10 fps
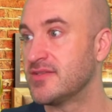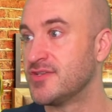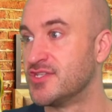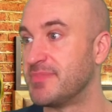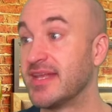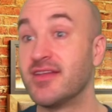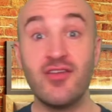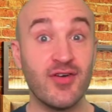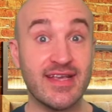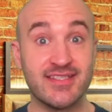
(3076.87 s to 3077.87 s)
To spend.
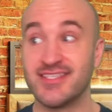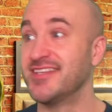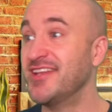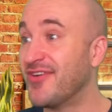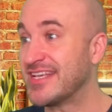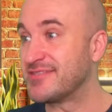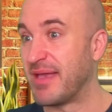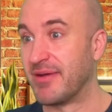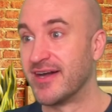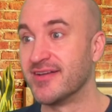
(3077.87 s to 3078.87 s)
Nice! Nice,
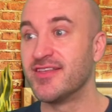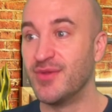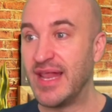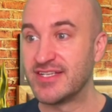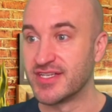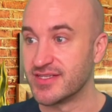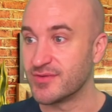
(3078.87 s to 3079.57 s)
Beba! You legend.